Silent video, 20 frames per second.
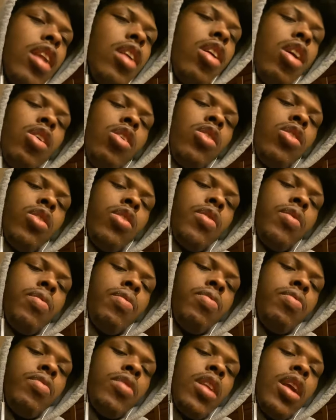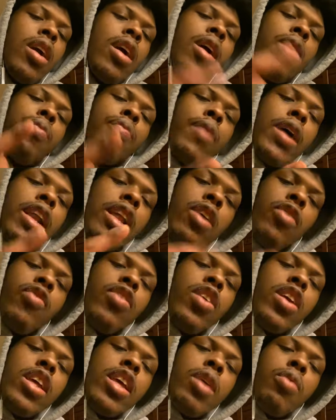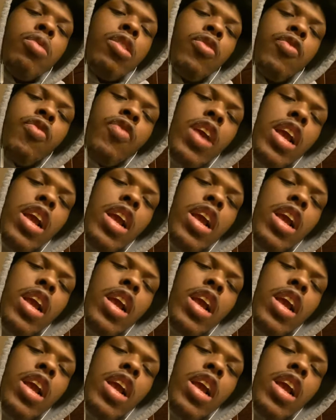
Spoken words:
all. But if we keep the